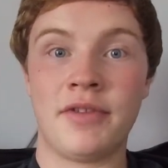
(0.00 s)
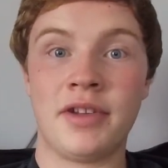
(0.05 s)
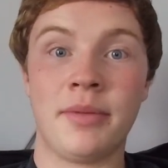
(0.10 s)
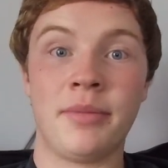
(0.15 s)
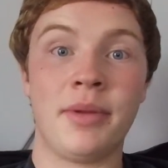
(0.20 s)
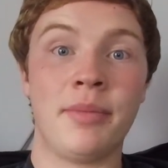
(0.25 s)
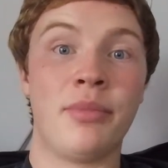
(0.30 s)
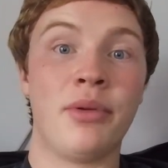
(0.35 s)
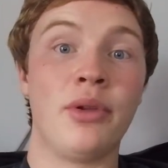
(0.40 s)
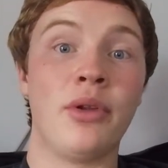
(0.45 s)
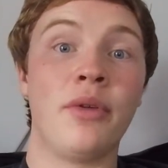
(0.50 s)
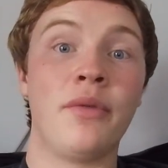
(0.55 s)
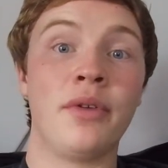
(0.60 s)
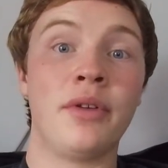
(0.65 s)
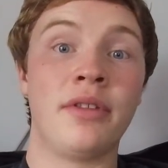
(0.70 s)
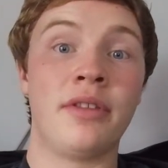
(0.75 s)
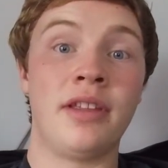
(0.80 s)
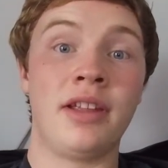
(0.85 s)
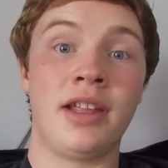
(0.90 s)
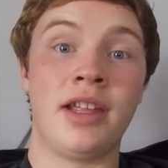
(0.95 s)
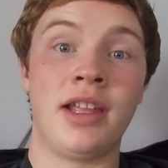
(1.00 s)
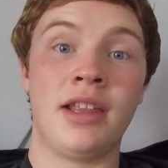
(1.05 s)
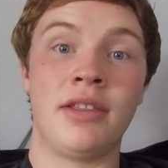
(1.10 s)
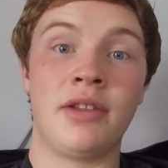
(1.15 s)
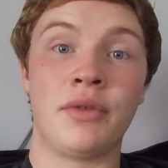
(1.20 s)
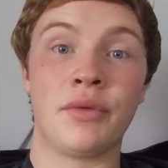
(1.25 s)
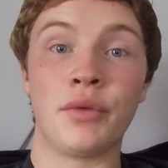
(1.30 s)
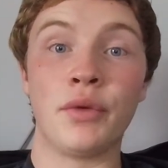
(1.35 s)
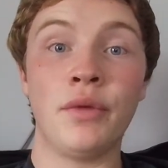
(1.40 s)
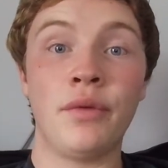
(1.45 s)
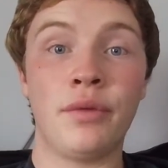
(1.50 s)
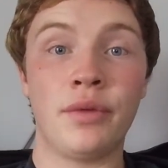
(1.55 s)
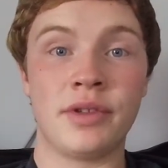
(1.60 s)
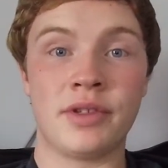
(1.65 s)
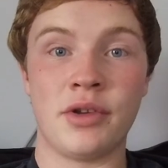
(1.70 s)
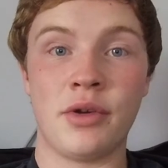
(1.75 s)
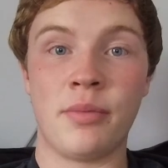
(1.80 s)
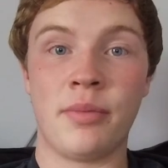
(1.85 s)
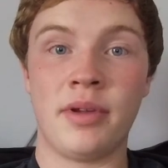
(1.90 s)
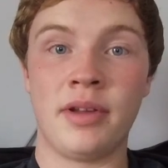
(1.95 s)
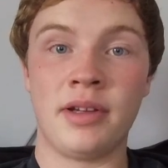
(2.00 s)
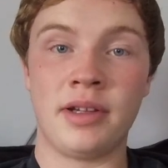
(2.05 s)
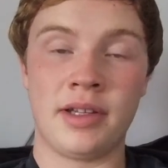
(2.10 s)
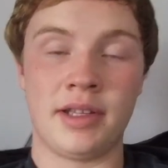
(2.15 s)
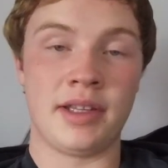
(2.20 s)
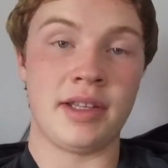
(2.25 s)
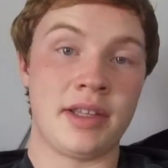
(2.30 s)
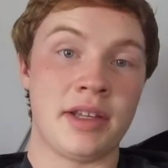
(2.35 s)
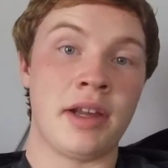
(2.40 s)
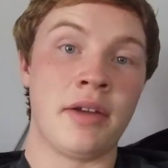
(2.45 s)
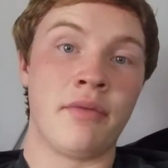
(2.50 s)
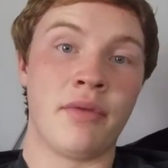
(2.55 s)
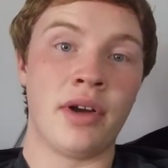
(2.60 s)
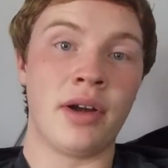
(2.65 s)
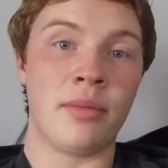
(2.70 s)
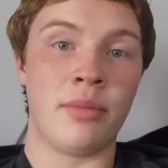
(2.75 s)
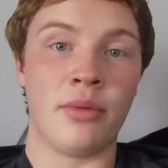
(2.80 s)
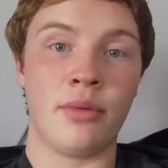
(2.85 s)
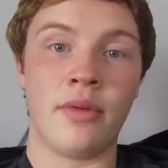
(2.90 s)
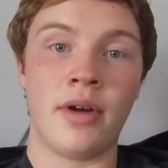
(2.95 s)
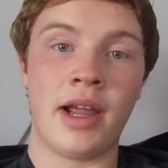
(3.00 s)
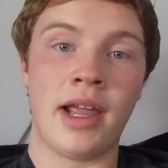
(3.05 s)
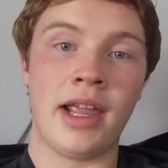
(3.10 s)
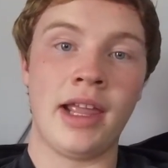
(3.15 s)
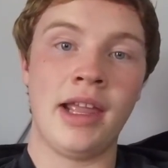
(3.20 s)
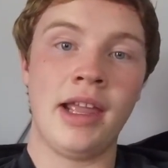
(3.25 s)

tell me pull over, thinking the roof was open because it's a convertible, right?